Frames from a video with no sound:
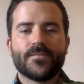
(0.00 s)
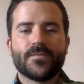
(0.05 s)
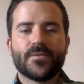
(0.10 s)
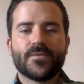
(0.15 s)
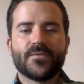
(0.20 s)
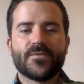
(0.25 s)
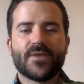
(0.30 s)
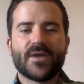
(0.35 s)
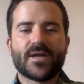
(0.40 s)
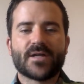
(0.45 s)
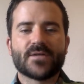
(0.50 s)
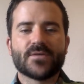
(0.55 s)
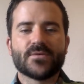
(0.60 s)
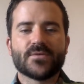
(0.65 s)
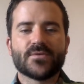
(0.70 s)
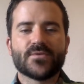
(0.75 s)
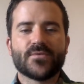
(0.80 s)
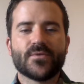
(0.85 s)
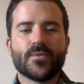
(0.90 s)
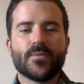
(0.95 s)
the
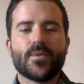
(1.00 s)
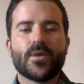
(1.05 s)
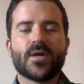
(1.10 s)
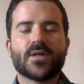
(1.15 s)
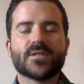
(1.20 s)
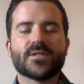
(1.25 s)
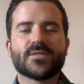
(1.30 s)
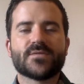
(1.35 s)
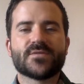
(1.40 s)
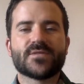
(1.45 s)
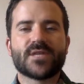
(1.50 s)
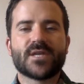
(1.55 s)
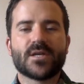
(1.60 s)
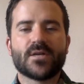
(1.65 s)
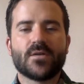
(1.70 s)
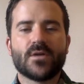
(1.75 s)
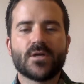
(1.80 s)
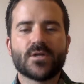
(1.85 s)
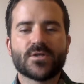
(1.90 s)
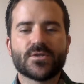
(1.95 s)
factors from positive
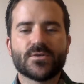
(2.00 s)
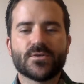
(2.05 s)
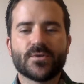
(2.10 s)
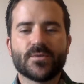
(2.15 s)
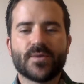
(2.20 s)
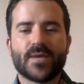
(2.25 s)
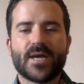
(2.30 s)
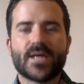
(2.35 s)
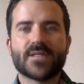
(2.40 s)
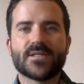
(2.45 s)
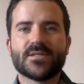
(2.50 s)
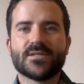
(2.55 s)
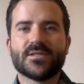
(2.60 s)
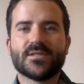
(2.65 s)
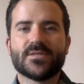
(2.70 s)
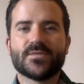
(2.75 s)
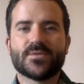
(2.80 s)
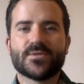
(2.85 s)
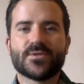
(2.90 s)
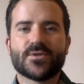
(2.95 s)
psychological
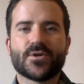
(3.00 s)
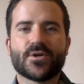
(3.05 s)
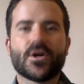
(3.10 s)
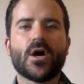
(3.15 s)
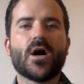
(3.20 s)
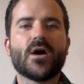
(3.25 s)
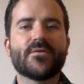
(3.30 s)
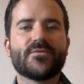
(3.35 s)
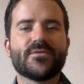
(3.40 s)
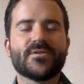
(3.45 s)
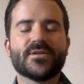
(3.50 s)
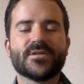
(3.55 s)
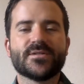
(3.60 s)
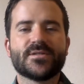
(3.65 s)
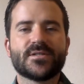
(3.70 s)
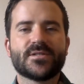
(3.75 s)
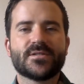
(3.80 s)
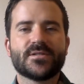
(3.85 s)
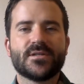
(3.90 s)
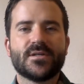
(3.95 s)
capacities, which are
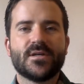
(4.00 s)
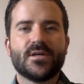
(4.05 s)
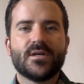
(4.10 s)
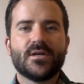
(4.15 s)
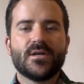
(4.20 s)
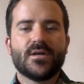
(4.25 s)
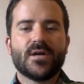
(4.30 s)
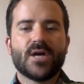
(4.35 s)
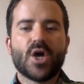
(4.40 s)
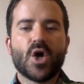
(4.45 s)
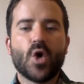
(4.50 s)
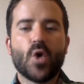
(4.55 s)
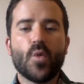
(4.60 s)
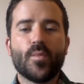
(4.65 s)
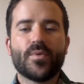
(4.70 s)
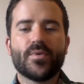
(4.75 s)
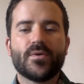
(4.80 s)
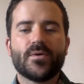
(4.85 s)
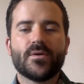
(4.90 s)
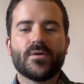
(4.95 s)
confidence, hope,
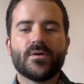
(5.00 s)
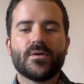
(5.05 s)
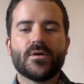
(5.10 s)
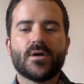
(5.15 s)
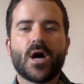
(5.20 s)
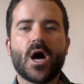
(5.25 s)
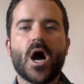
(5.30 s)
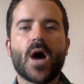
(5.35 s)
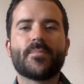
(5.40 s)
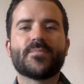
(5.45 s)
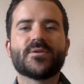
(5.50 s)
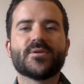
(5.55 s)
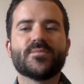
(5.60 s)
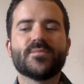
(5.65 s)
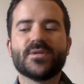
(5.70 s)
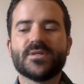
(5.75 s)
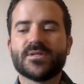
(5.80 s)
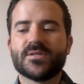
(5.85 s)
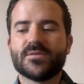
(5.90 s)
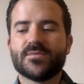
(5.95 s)

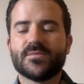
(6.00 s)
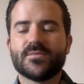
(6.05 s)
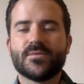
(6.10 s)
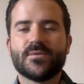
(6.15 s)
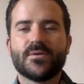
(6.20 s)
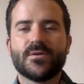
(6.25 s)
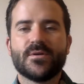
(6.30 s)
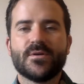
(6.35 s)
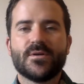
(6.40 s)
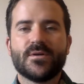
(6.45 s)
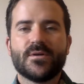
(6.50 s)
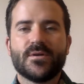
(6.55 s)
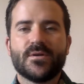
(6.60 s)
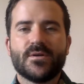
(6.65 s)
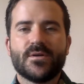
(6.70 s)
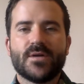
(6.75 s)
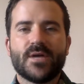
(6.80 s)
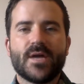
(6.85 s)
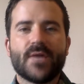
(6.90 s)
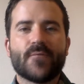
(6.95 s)
optimism,
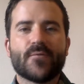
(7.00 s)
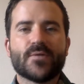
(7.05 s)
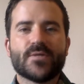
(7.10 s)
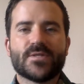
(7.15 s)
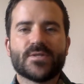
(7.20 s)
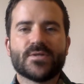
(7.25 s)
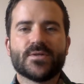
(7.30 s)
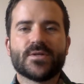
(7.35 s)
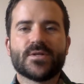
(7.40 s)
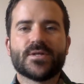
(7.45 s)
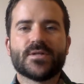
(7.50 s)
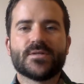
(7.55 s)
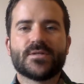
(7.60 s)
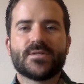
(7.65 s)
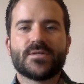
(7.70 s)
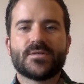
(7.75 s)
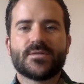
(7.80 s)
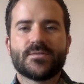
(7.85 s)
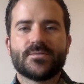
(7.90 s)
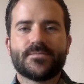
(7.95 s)
and
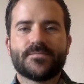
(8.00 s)
resilience.